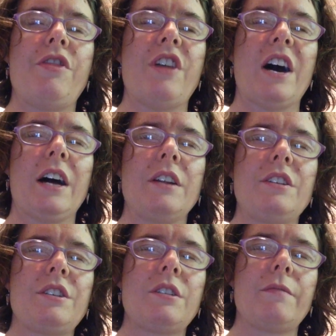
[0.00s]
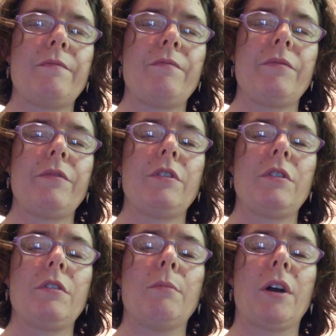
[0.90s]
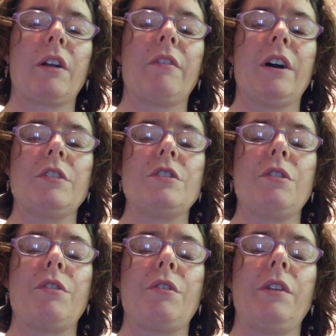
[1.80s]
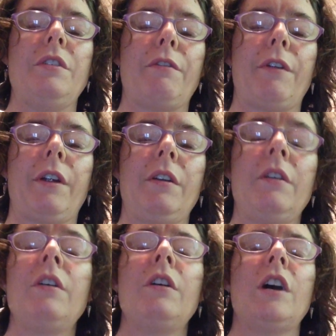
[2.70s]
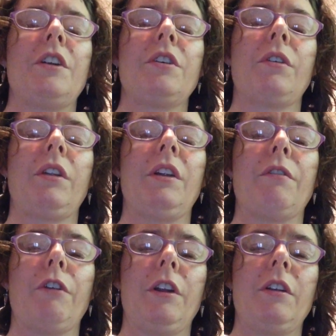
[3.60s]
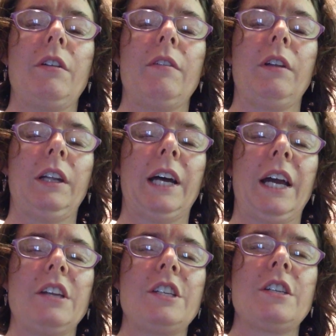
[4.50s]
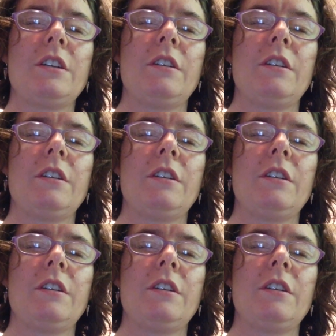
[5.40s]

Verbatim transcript: that Margaret of Anjou through a different, a totally different light.